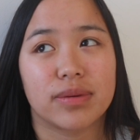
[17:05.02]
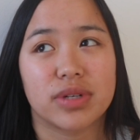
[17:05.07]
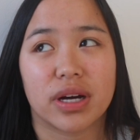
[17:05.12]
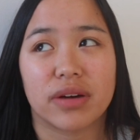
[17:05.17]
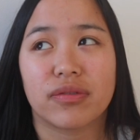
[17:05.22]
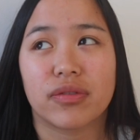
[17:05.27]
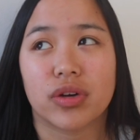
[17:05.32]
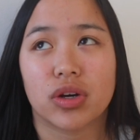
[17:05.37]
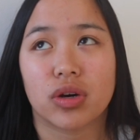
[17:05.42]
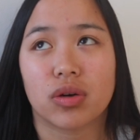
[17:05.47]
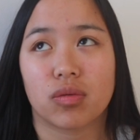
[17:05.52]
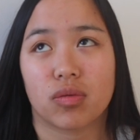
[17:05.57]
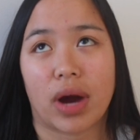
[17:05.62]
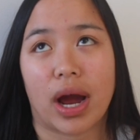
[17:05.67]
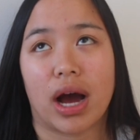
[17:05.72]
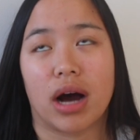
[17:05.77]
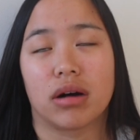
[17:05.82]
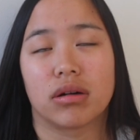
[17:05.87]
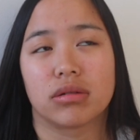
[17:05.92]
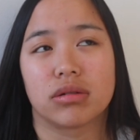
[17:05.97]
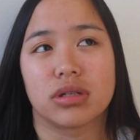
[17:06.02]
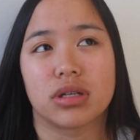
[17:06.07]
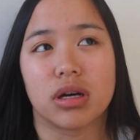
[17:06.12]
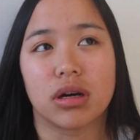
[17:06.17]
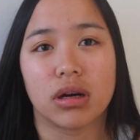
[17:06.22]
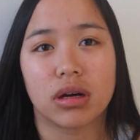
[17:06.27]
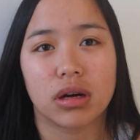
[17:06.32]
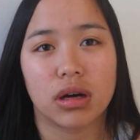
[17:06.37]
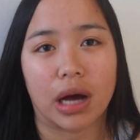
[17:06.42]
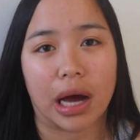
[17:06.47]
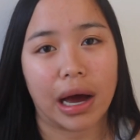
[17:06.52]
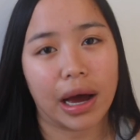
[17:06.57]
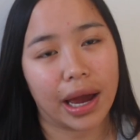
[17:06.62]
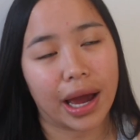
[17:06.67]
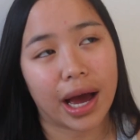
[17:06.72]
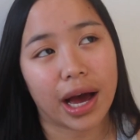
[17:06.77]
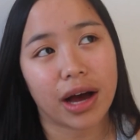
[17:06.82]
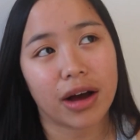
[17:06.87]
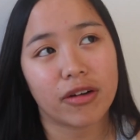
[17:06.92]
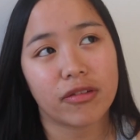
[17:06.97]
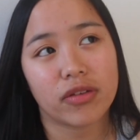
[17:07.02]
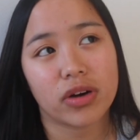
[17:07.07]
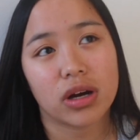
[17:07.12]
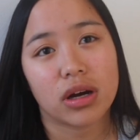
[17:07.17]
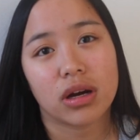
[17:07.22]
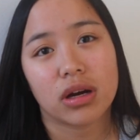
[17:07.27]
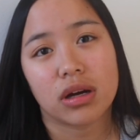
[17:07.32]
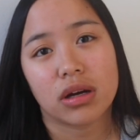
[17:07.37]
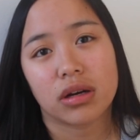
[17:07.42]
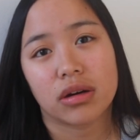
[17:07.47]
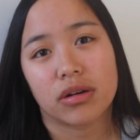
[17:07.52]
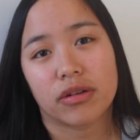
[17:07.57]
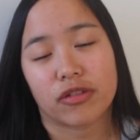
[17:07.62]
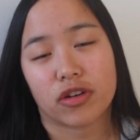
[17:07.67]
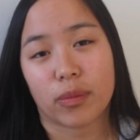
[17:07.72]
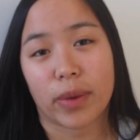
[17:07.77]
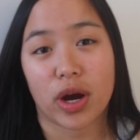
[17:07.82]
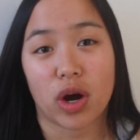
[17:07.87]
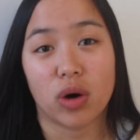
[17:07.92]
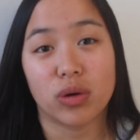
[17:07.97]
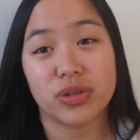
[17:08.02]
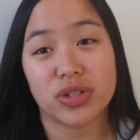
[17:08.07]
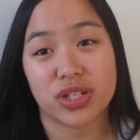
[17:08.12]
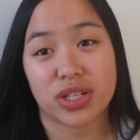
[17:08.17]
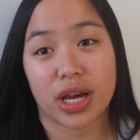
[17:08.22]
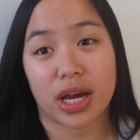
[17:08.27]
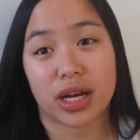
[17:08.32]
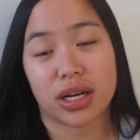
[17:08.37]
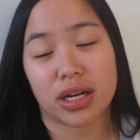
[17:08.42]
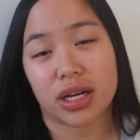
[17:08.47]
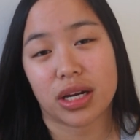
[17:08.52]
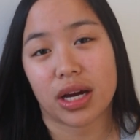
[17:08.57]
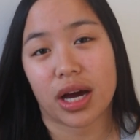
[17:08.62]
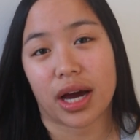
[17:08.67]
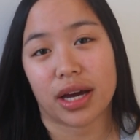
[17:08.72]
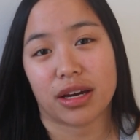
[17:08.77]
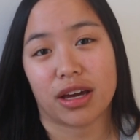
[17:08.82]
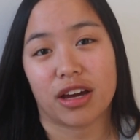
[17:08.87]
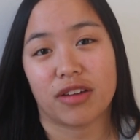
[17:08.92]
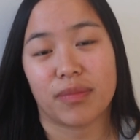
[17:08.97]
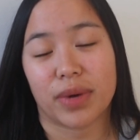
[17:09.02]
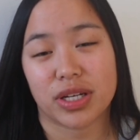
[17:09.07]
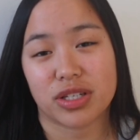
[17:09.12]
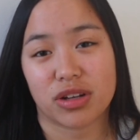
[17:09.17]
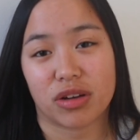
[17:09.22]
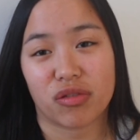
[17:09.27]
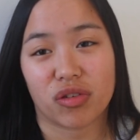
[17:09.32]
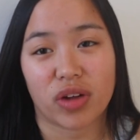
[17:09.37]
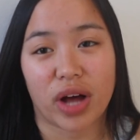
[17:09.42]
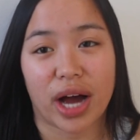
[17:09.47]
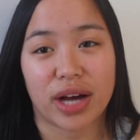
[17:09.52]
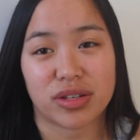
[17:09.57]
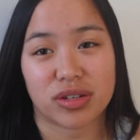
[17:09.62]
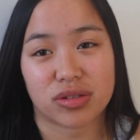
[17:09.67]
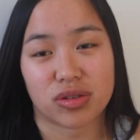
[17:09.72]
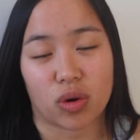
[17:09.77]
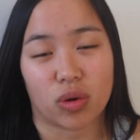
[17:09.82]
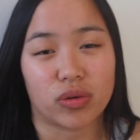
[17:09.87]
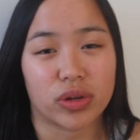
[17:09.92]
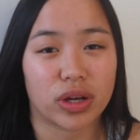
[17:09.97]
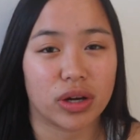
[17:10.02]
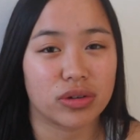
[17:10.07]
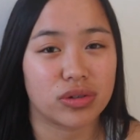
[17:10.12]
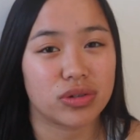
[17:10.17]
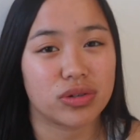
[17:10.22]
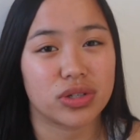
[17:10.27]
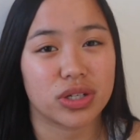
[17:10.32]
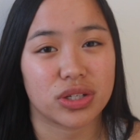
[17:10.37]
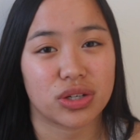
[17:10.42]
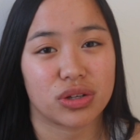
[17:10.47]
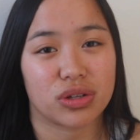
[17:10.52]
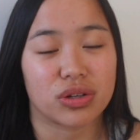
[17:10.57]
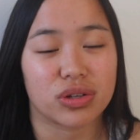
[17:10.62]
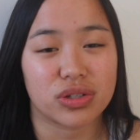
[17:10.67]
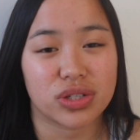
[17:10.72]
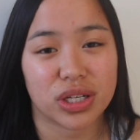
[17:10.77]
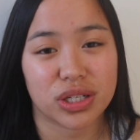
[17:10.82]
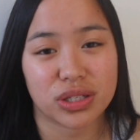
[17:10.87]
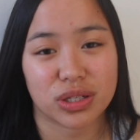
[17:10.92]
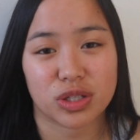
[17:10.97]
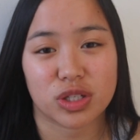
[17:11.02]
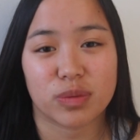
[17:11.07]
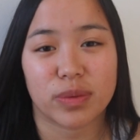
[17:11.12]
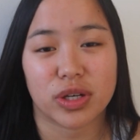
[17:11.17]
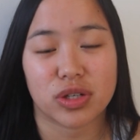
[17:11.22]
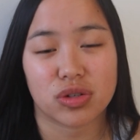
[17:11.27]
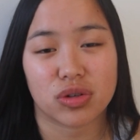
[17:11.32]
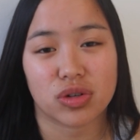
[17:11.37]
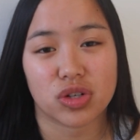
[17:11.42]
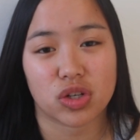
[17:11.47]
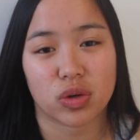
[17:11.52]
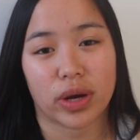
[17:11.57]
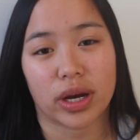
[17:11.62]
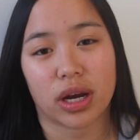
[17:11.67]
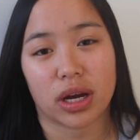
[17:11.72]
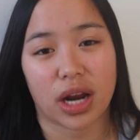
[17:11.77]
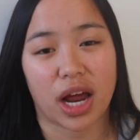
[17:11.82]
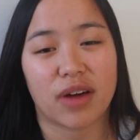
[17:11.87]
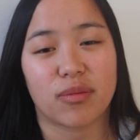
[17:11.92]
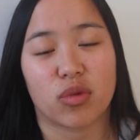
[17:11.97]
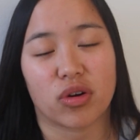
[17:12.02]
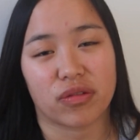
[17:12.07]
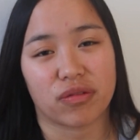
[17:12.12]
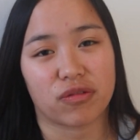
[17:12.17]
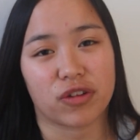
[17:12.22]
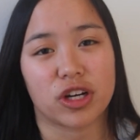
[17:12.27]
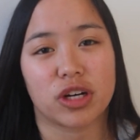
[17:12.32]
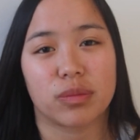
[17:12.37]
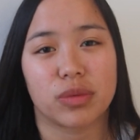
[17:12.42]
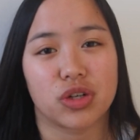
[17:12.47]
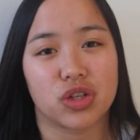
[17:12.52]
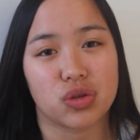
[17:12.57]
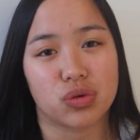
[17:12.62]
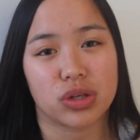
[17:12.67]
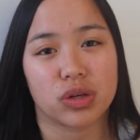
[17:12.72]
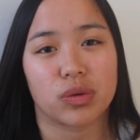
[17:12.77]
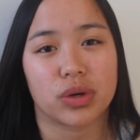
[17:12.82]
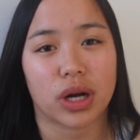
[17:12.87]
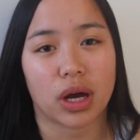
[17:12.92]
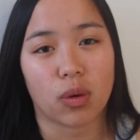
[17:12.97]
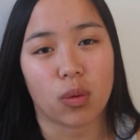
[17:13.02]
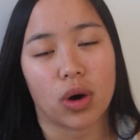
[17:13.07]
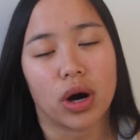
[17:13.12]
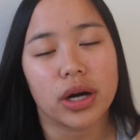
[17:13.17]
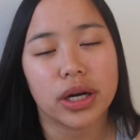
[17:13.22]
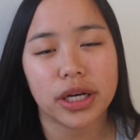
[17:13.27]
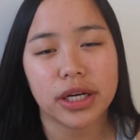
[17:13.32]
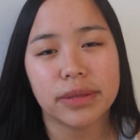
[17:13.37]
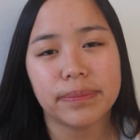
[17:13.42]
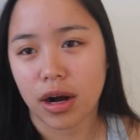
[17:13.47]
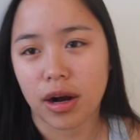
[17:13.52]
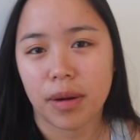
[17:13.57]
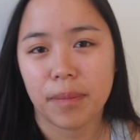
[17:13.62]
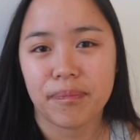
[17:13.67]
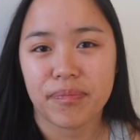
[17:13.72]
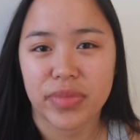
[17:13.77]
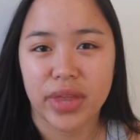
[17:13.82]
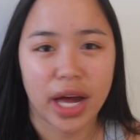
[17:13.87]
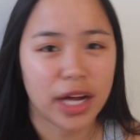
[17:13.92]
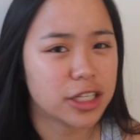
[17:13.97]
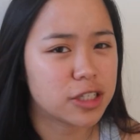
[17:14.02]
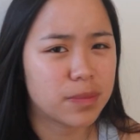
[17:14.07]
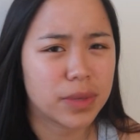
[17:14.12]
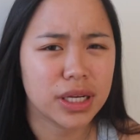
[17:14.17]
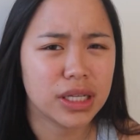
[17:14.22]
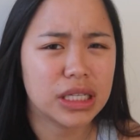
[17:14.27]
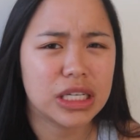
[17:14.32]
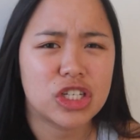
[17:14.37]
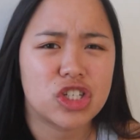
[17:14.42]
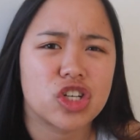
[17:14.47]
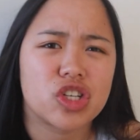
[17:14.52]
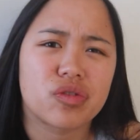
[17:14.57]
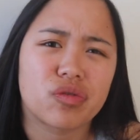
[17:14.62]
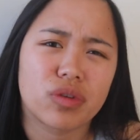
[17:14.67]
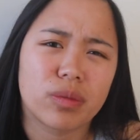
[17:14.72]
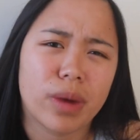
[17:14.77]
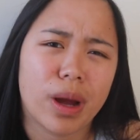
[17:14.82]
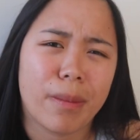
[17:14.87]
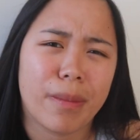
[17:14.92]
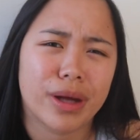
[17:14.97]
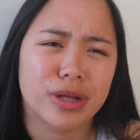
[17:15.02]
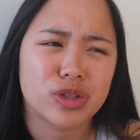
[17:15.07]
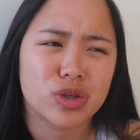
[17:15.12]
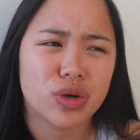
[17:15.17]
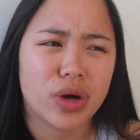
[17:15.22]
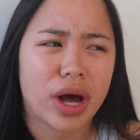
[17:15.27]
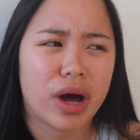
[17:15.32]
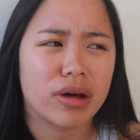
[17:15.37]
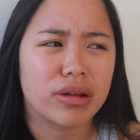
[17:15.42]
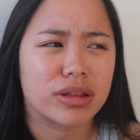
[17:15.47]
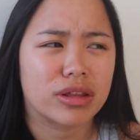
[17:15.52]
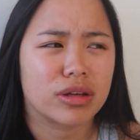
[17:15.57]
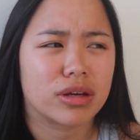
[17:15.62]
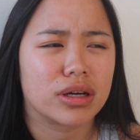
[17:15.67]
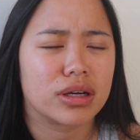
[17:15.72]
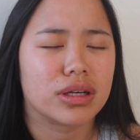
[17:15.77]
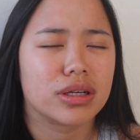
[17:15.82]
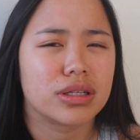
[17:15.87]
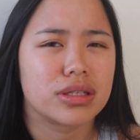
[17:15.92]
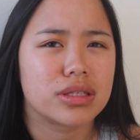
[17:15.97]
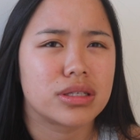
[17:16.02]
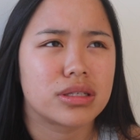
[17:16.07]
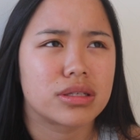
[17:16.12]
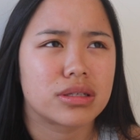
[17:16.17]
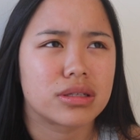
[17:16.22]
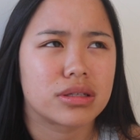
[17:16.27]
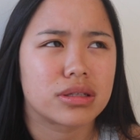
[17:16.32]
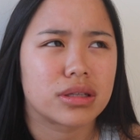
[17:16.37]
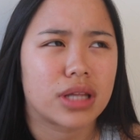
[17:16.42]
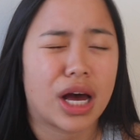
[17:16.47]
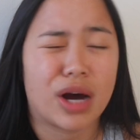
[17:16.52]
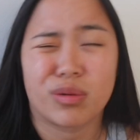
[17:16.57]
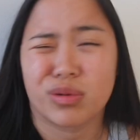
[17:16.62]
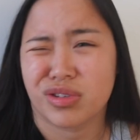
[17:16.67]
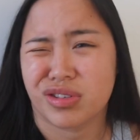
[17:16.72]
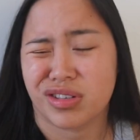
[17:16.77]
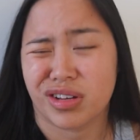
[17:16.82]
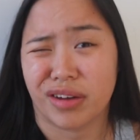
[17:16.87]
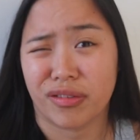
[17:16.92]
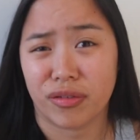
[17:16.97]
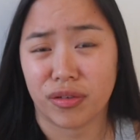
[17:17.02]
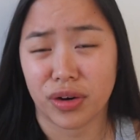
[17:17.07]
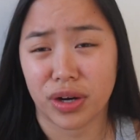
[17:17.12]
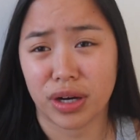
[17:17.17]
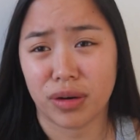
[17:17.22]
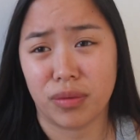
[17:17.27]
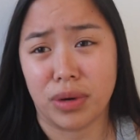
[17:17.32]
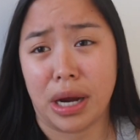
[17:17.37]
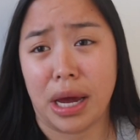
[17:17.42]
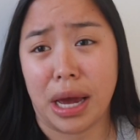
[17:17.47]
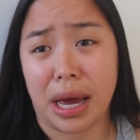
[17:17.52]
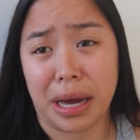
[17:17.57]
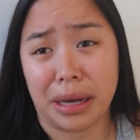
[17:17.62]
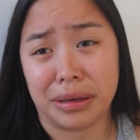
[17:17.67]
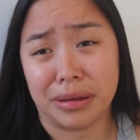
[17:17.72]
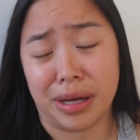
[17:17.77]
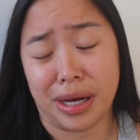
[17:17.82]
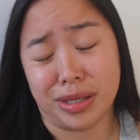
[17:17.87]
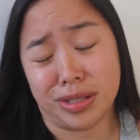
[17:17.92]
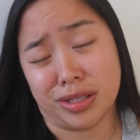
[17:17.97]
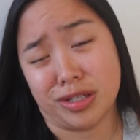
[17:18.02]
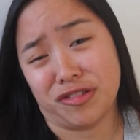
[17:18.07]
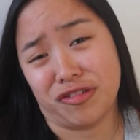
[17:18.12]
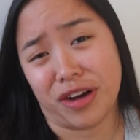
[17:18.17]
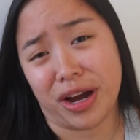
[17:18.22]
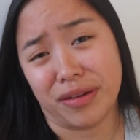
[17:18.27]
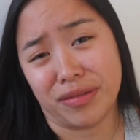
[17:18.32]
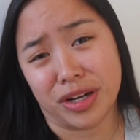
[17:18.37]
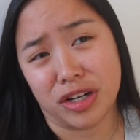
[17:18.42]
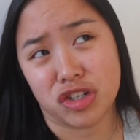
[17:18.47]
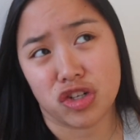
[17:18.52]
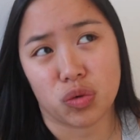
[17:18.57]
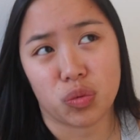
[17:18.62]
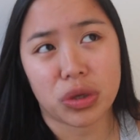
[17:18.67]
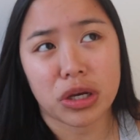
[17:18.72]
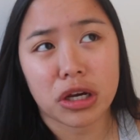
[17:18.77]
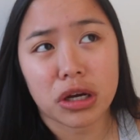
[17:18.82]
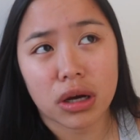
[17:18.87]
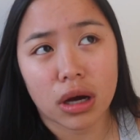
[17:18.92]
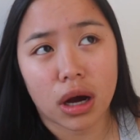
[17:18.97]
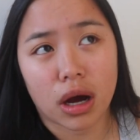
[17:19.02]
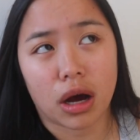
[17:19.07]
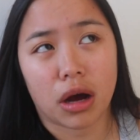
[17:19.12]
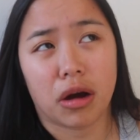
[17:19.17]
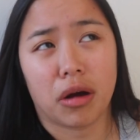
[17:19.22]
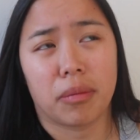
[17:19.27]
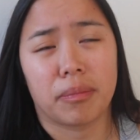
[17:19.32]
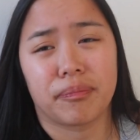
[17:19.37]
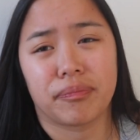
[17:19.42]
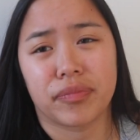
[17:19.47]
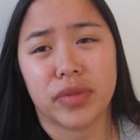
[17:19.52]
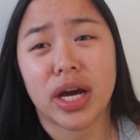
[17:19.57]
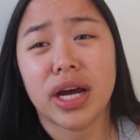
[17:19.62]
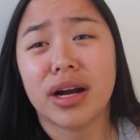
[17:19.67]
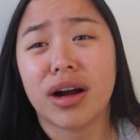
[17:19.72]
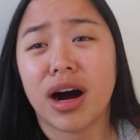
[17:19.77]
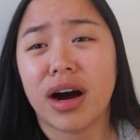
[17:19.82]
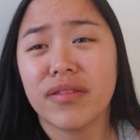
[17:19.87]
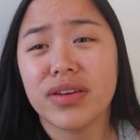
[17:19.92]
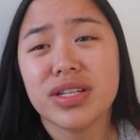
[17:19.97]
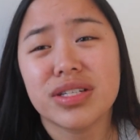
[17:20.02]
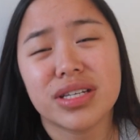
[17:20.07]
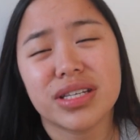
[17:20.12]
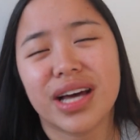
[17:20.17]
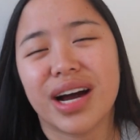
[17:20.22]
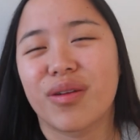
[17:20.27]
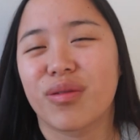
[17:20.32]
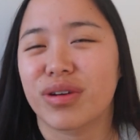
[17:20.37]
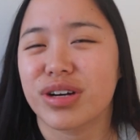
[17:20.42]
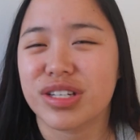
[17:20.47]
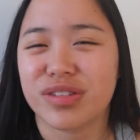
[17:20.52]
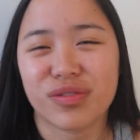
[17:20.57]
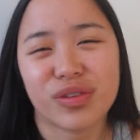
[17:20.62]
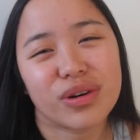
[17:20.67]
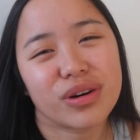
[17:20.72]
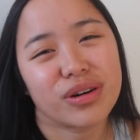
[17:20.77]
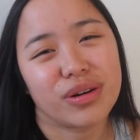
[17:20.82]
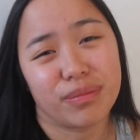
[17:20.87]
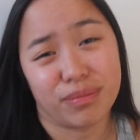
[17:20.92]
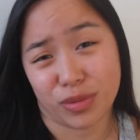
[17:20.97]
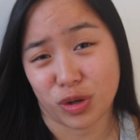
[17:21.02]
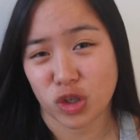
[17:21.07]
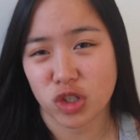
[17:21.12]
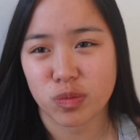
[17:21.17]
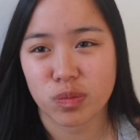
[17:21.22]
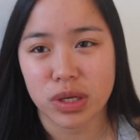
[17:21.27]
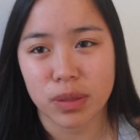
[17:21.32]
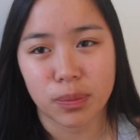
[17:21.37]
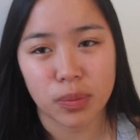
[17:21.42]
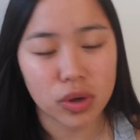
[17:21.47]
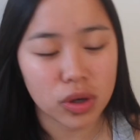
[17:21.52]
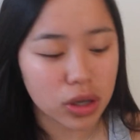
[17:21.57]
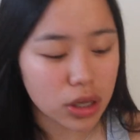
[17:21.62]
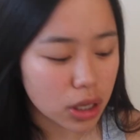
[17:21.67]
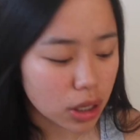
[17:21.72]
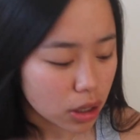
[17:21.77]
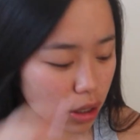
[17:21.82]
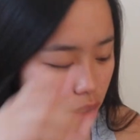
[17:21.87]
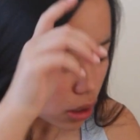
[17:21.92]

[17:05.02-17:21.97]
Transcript: definitely around. I have, for my own sanity, I gave myself classes only on Tuesdays and Thursdays this semester so I could have more freedom in doing what I wanted. That's mainly just for my mental health, because that was suffering when I had classes 5 days a week. And obviously that works for most people.